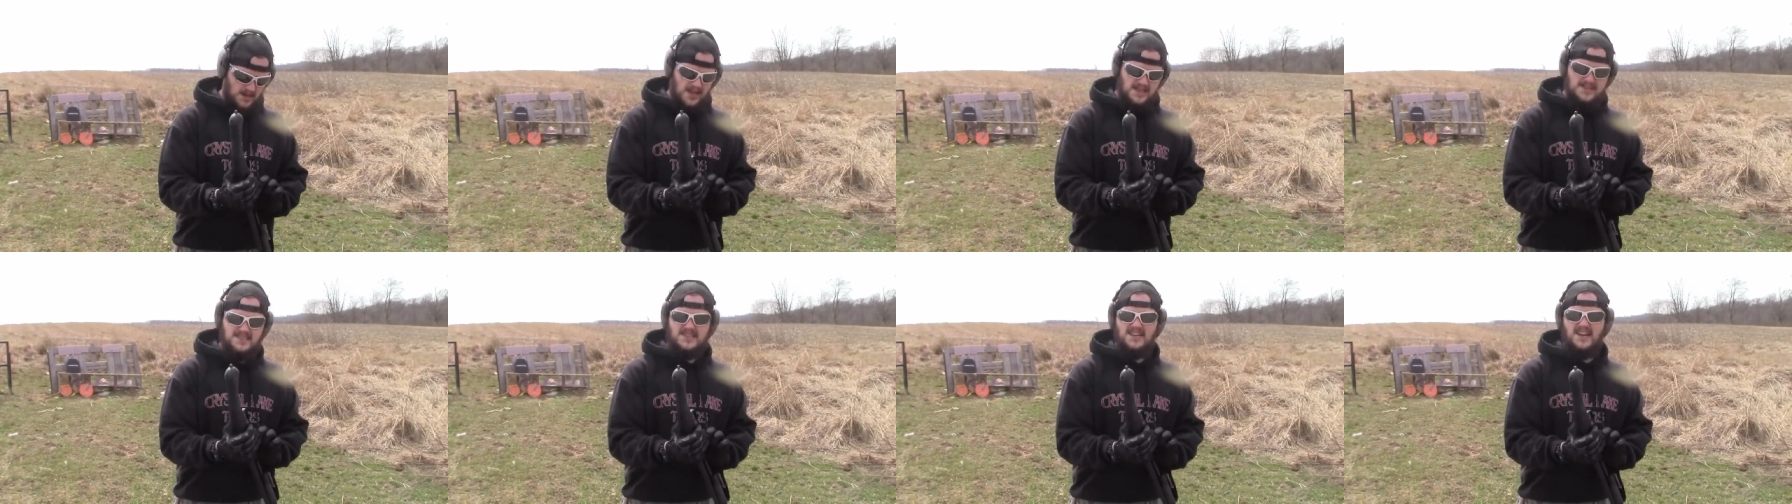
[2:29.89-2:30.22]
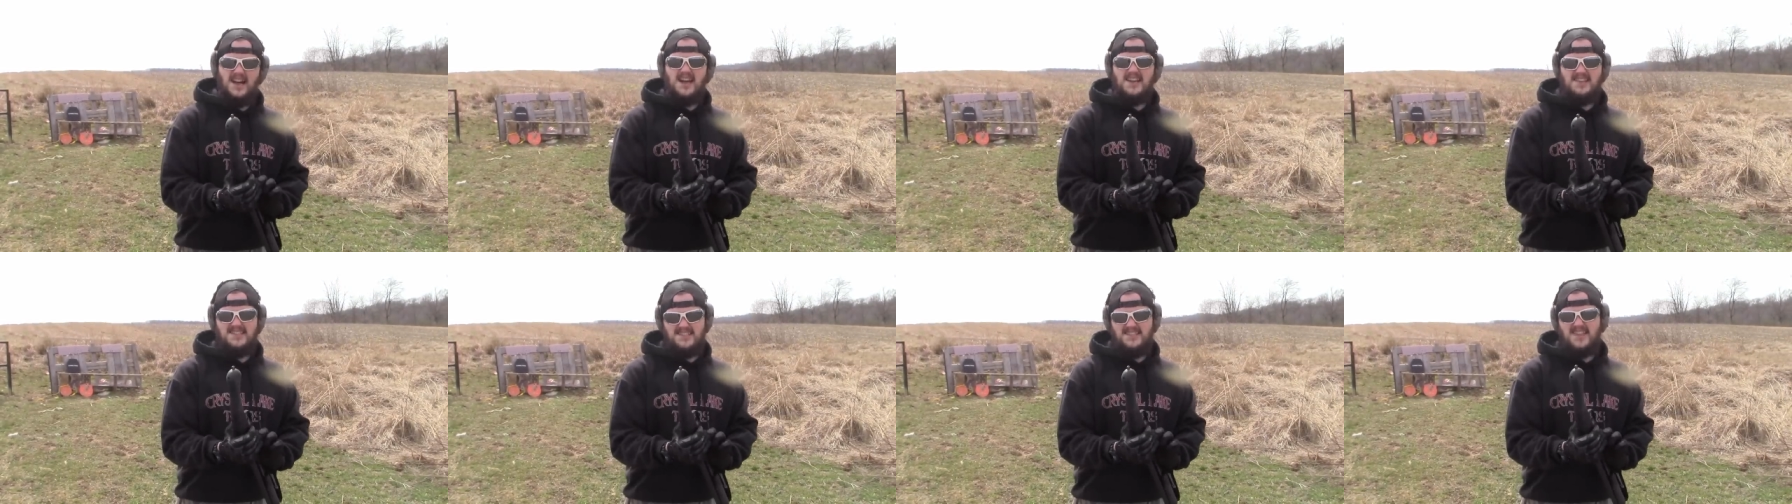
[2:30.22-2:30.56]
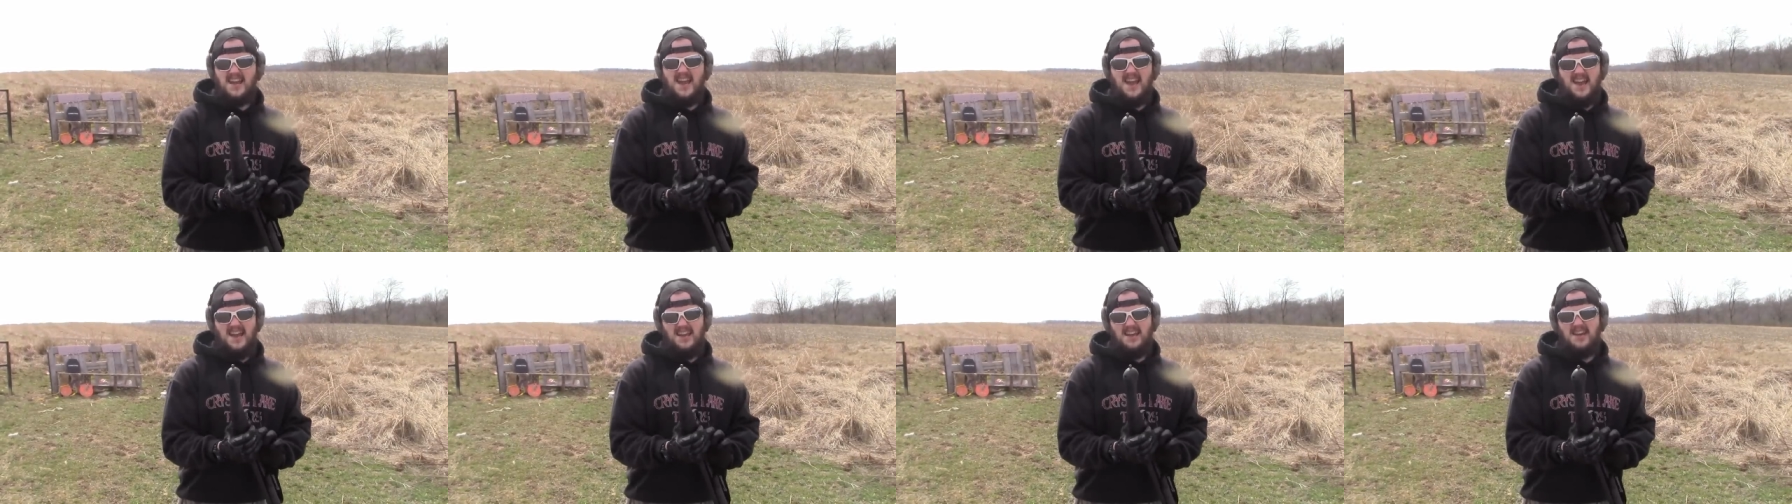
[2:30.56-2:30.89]
it's a nice
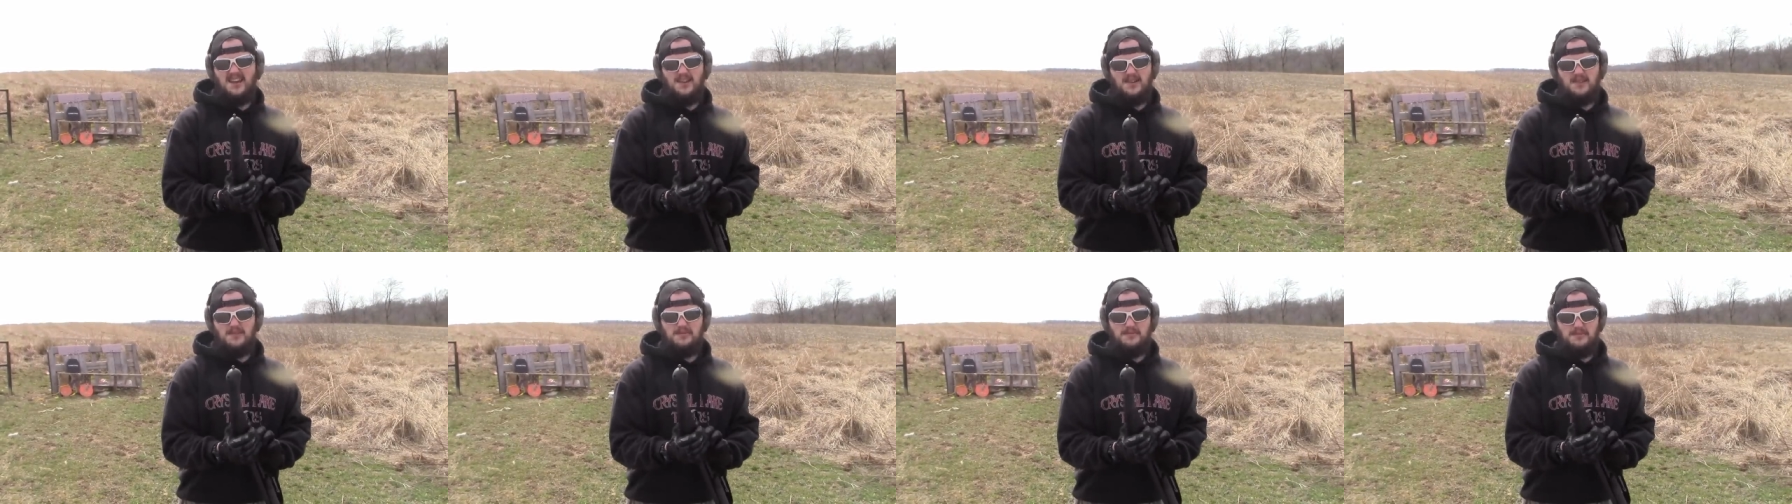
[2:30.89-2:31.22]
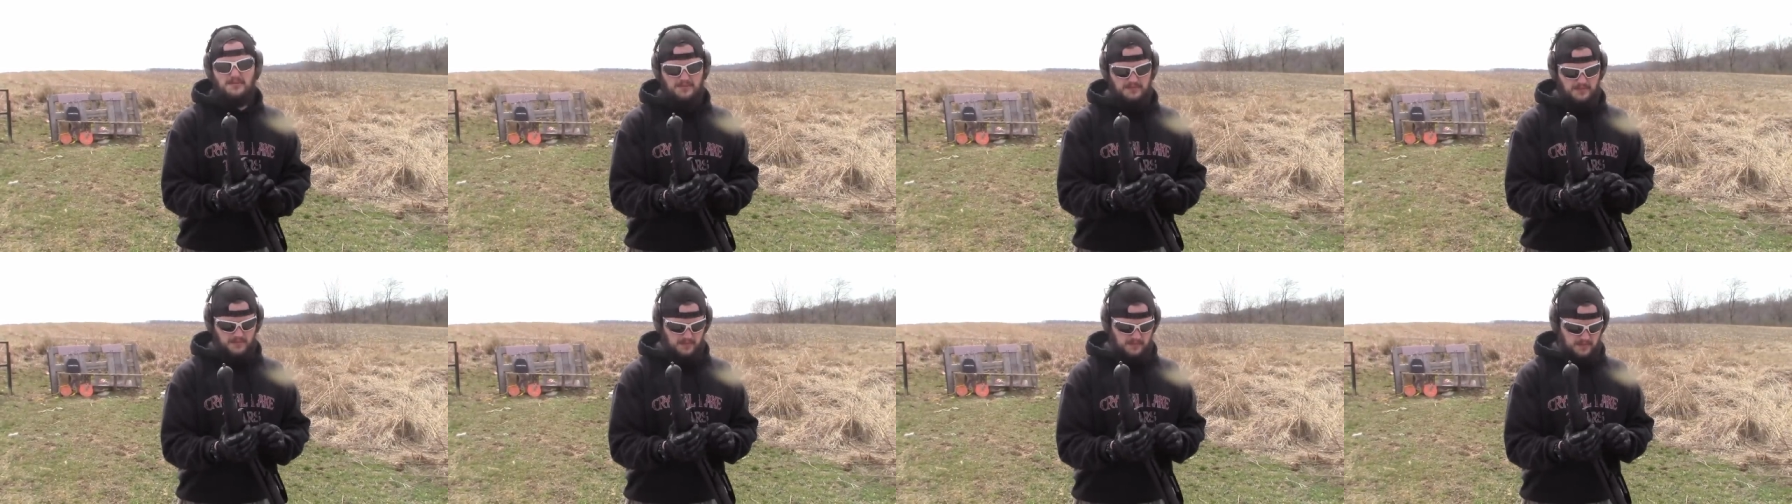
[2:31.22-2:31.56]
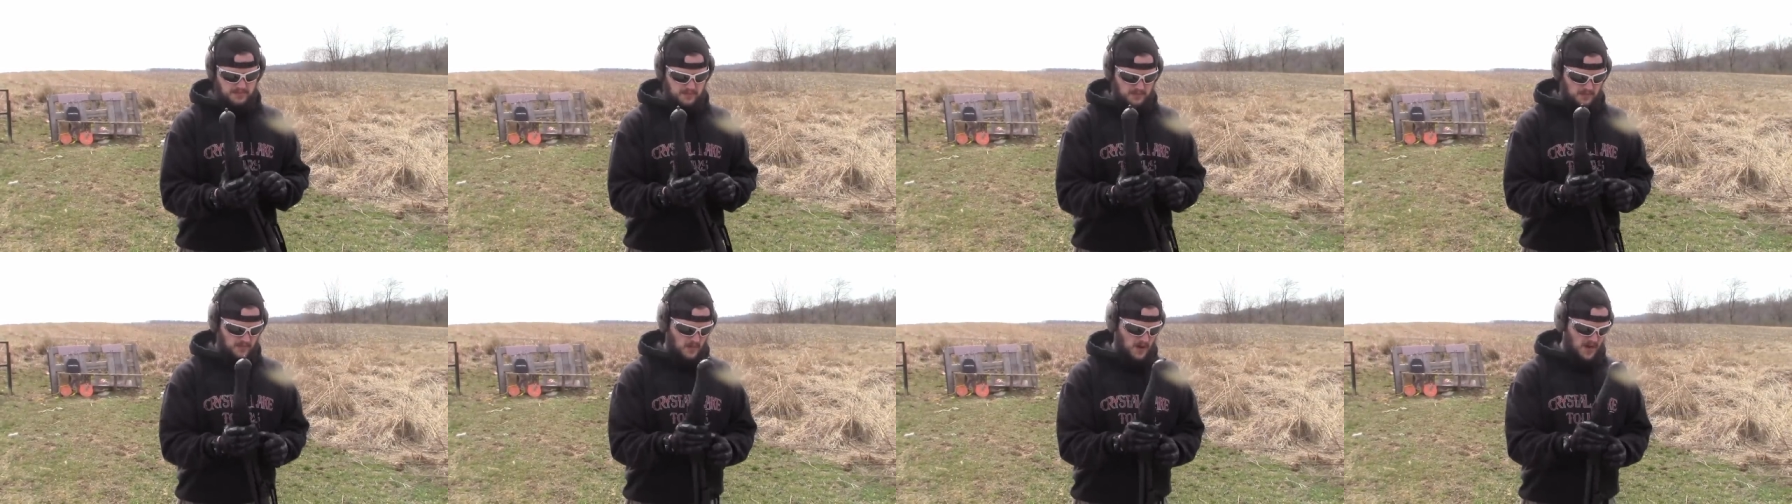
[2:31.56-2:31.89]
day here
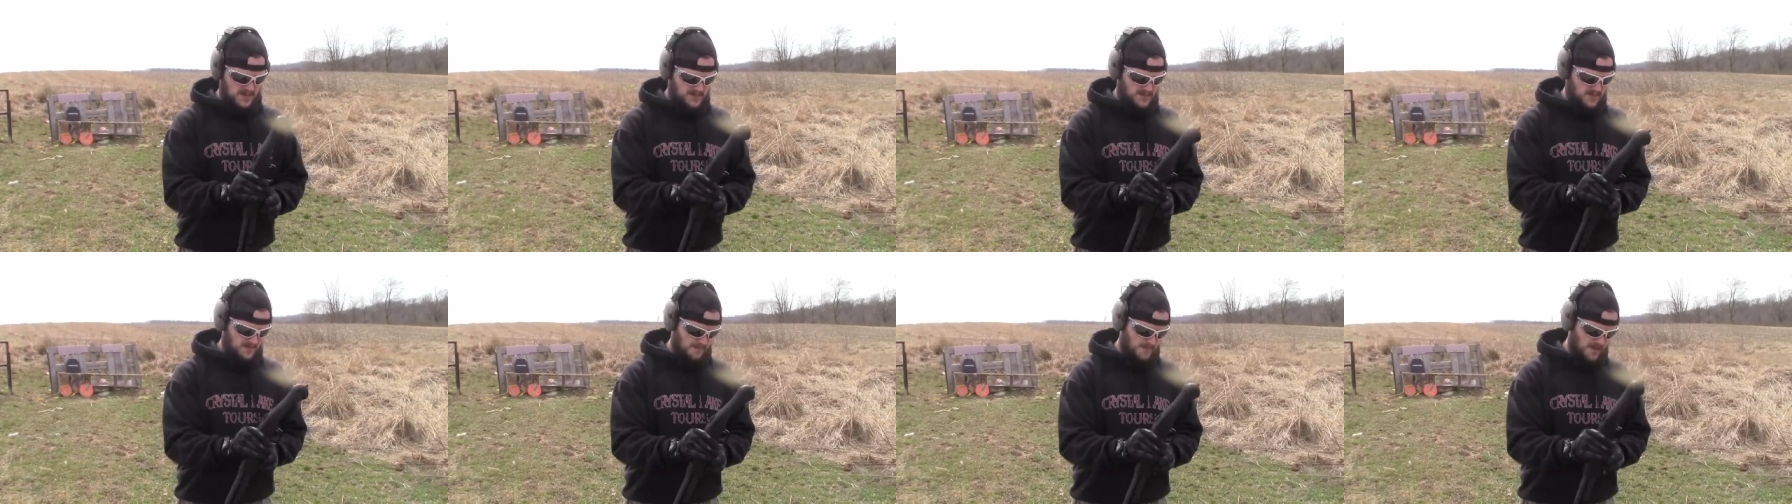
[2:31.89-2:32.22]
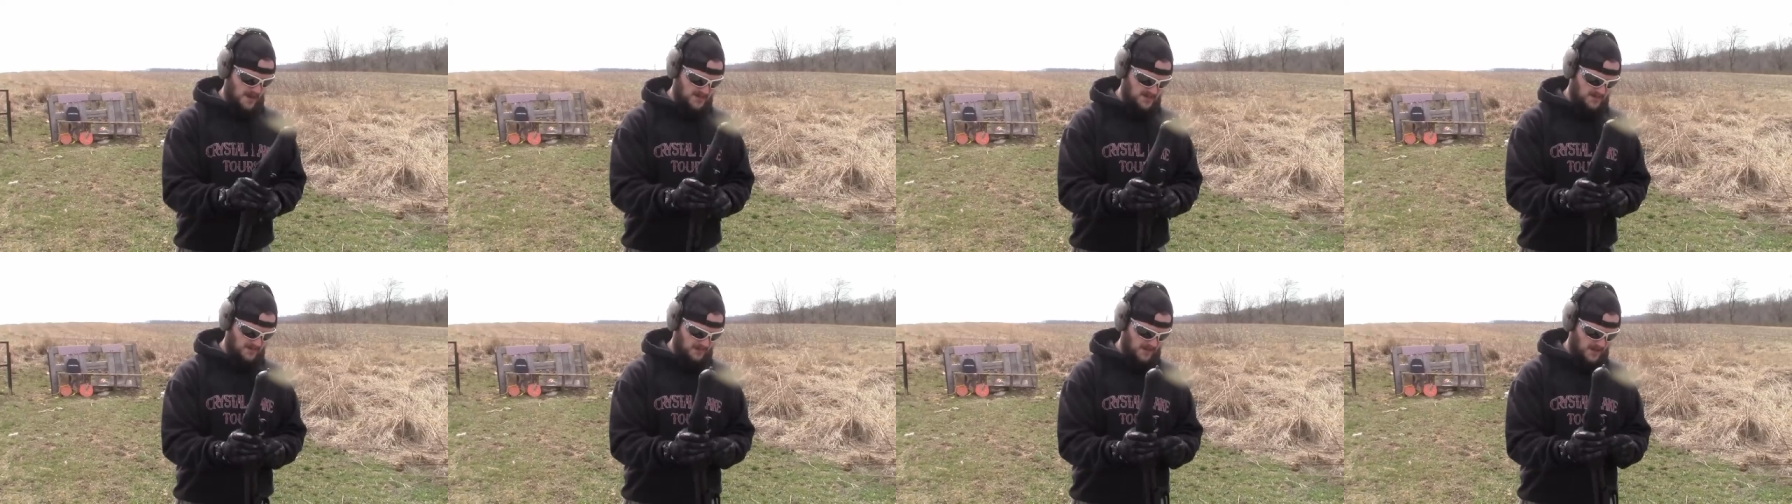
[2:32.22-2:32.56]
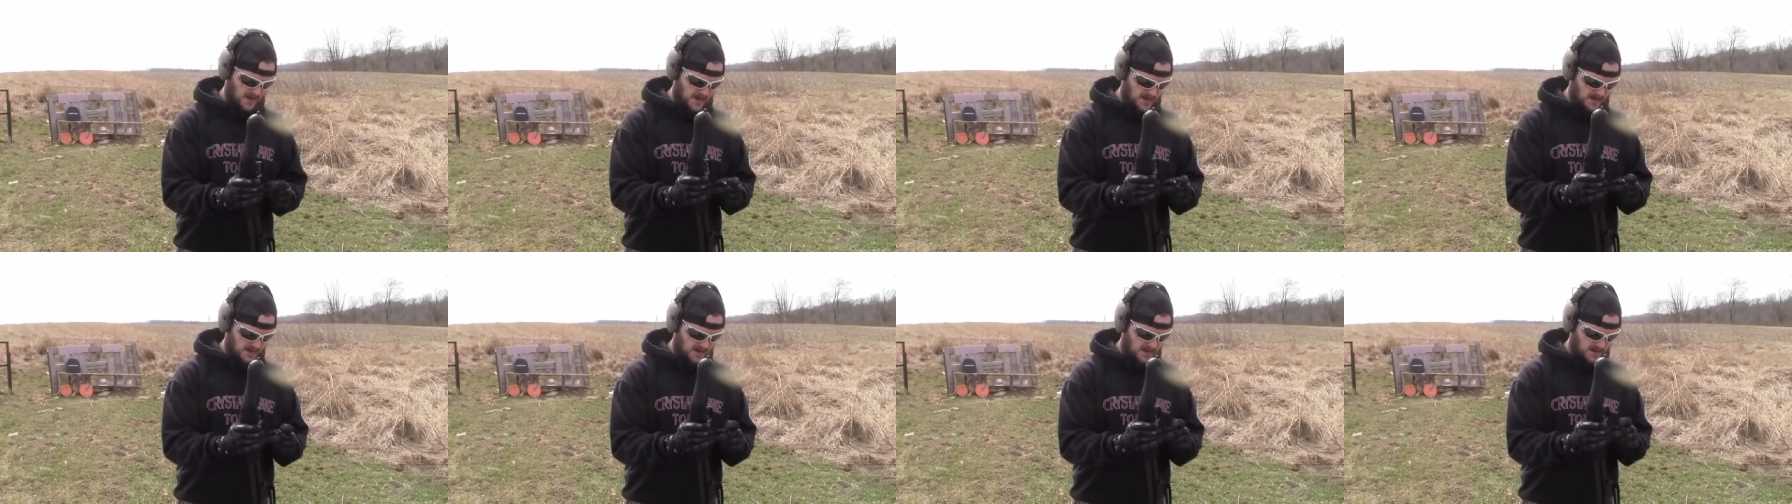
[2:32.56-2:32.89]
in western
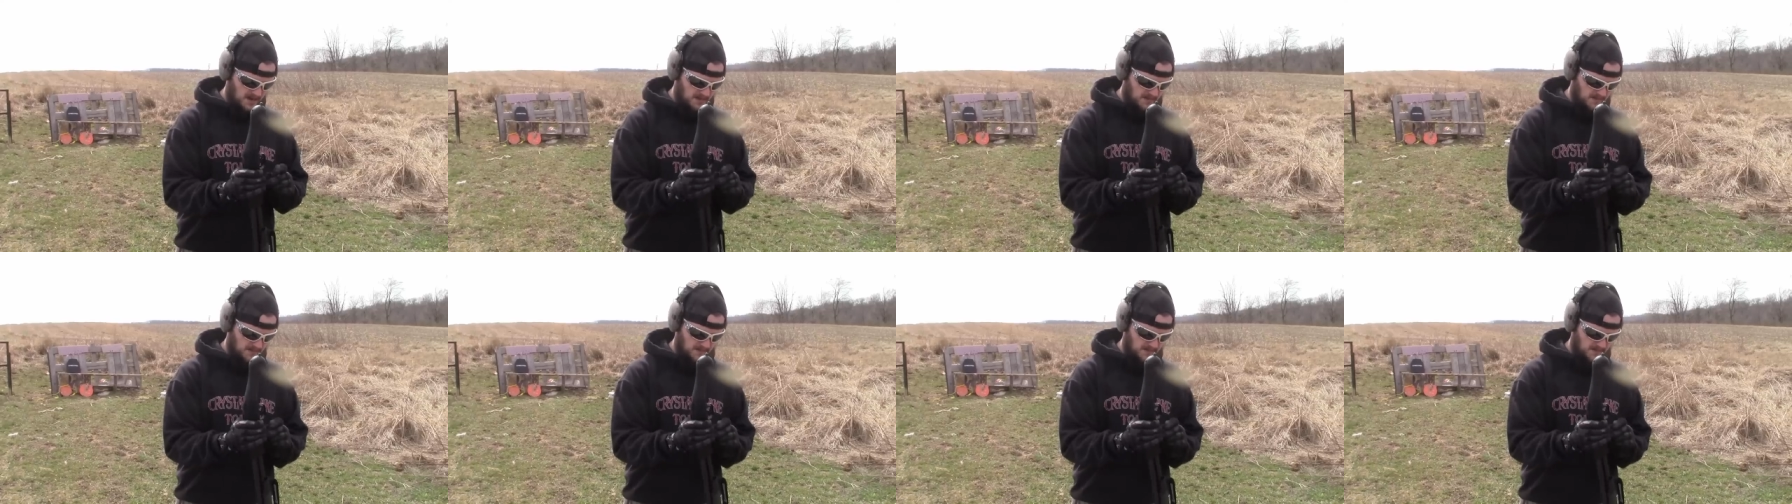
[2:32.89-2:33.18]
Pennsylvania.